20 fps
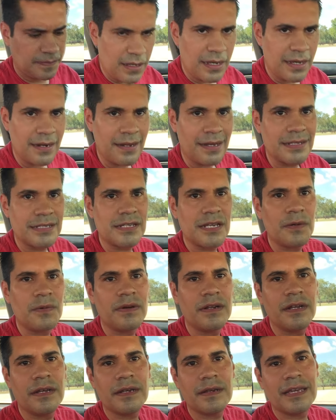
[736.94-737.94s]
And also I
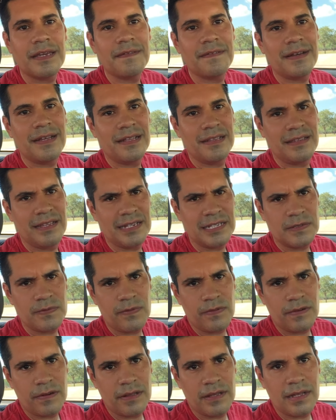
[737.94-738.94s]
want to give a thanks
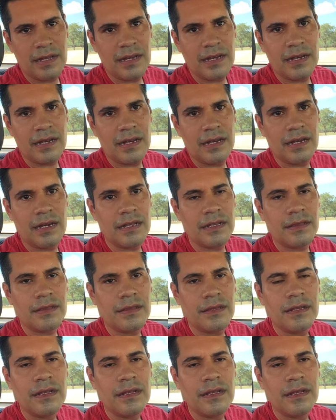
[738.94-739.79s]
for the